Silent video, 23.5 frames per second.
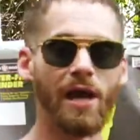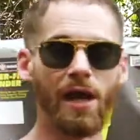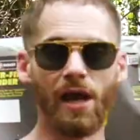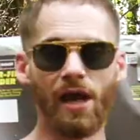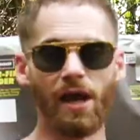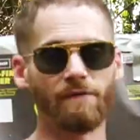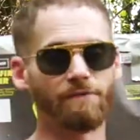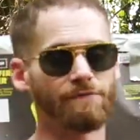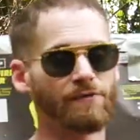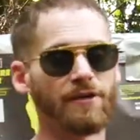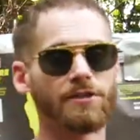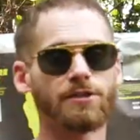
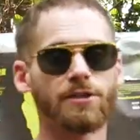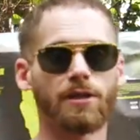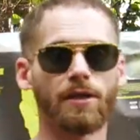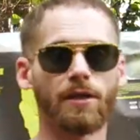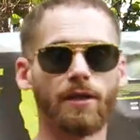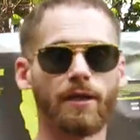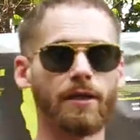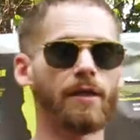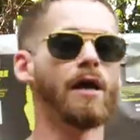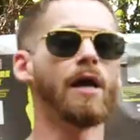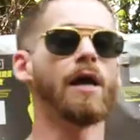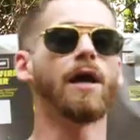And
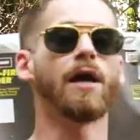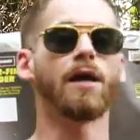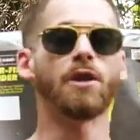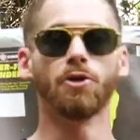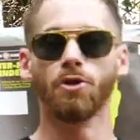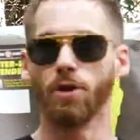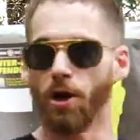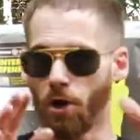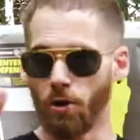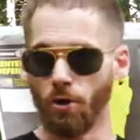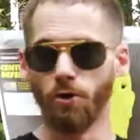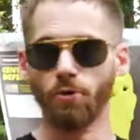physically, you
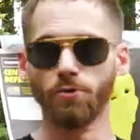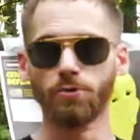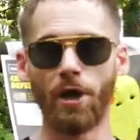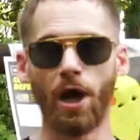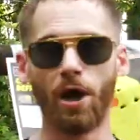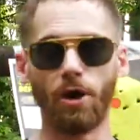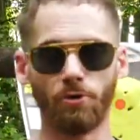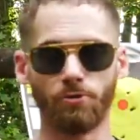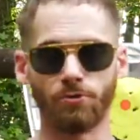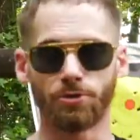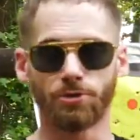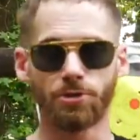know, who
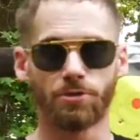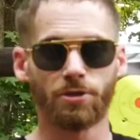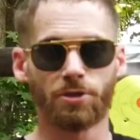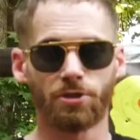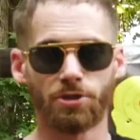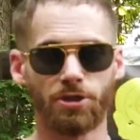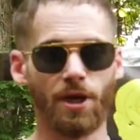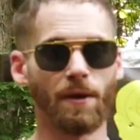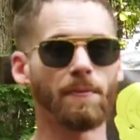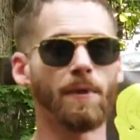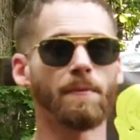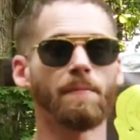knows?
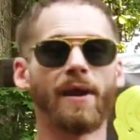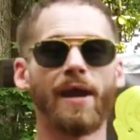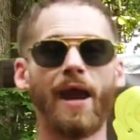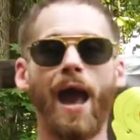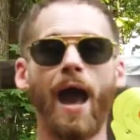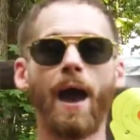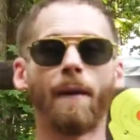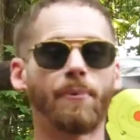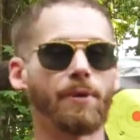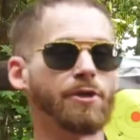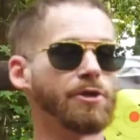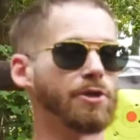Something may
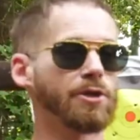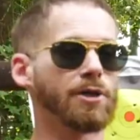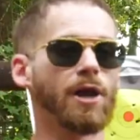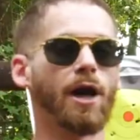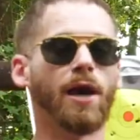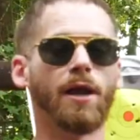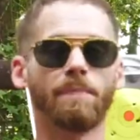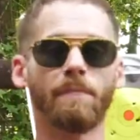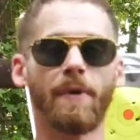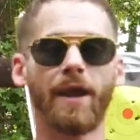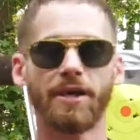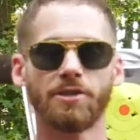happen. Your
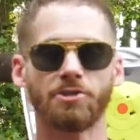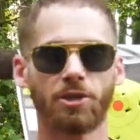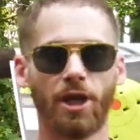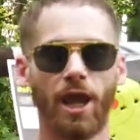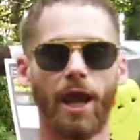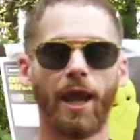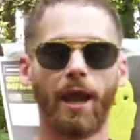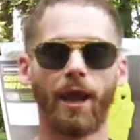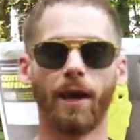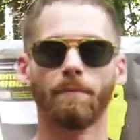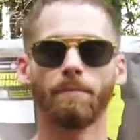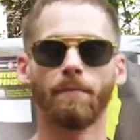gun may
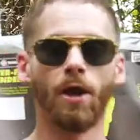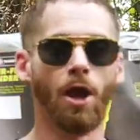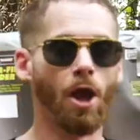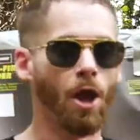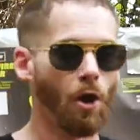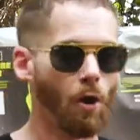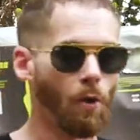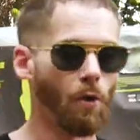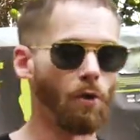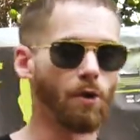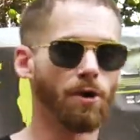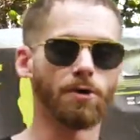jam,
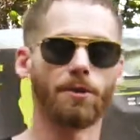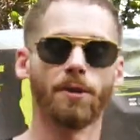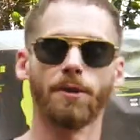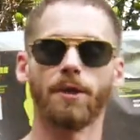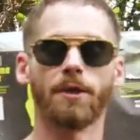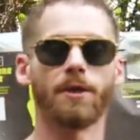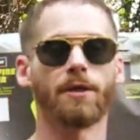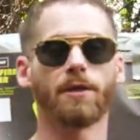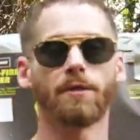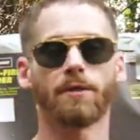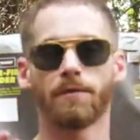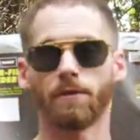or
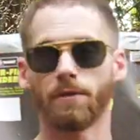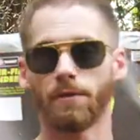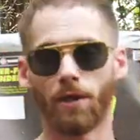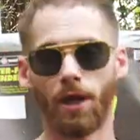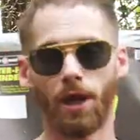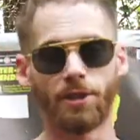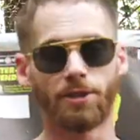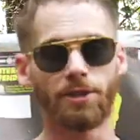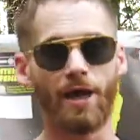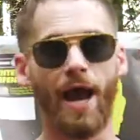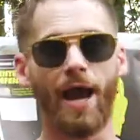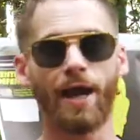the
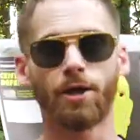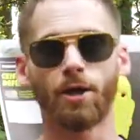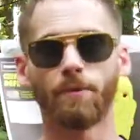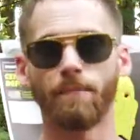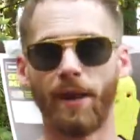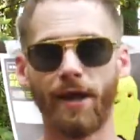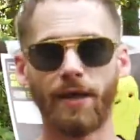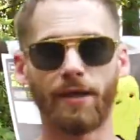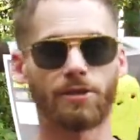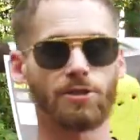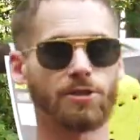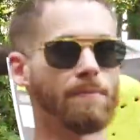attacker
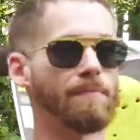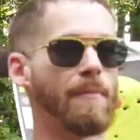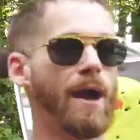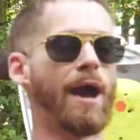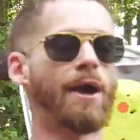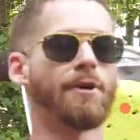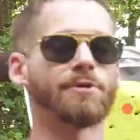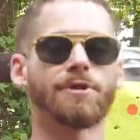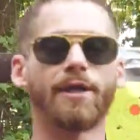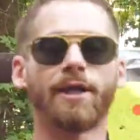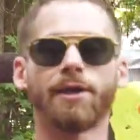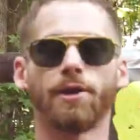may somehow
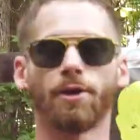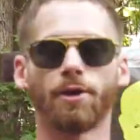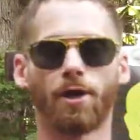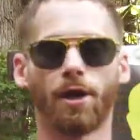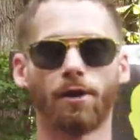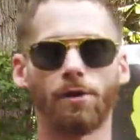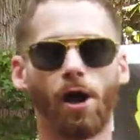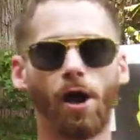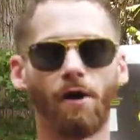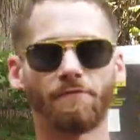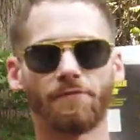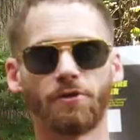take your gun
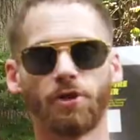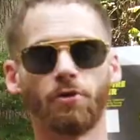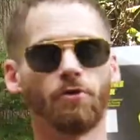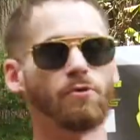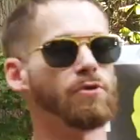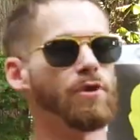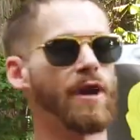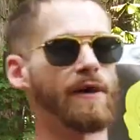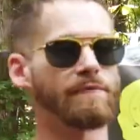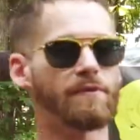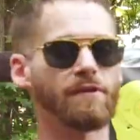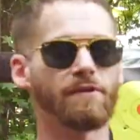off of you and you
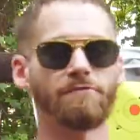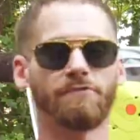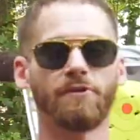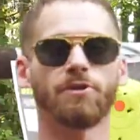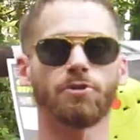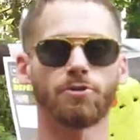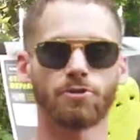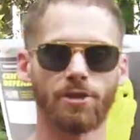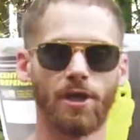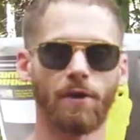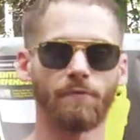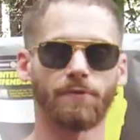have to defend
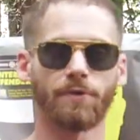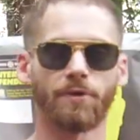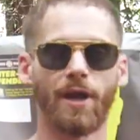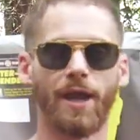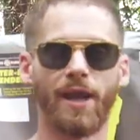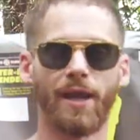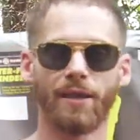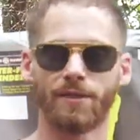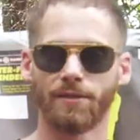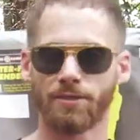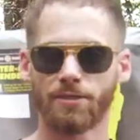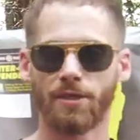yourself with your
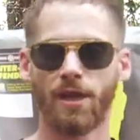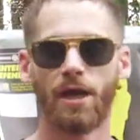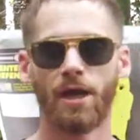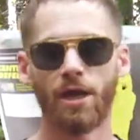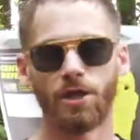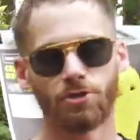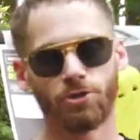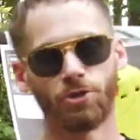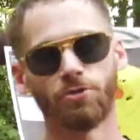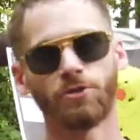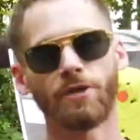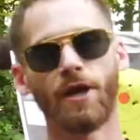hands.
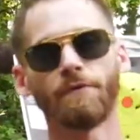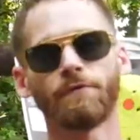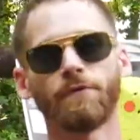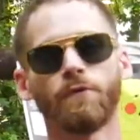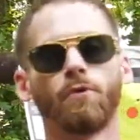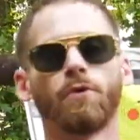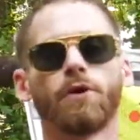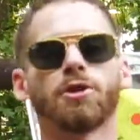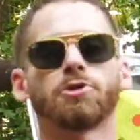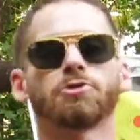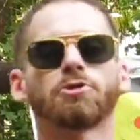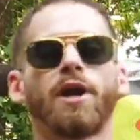So you definitely
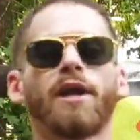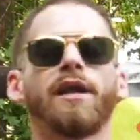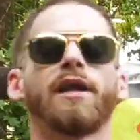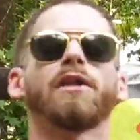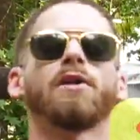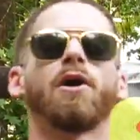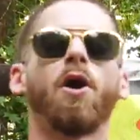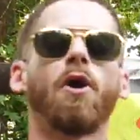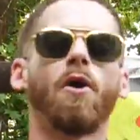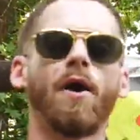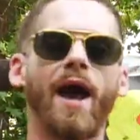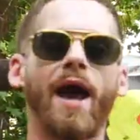want to train in
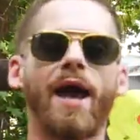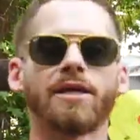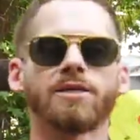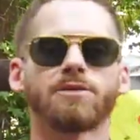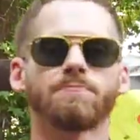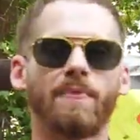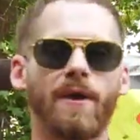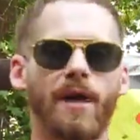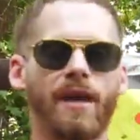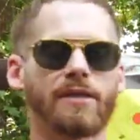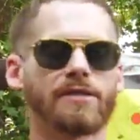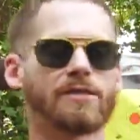all
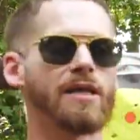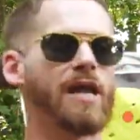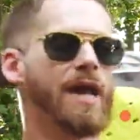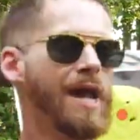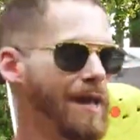aspects.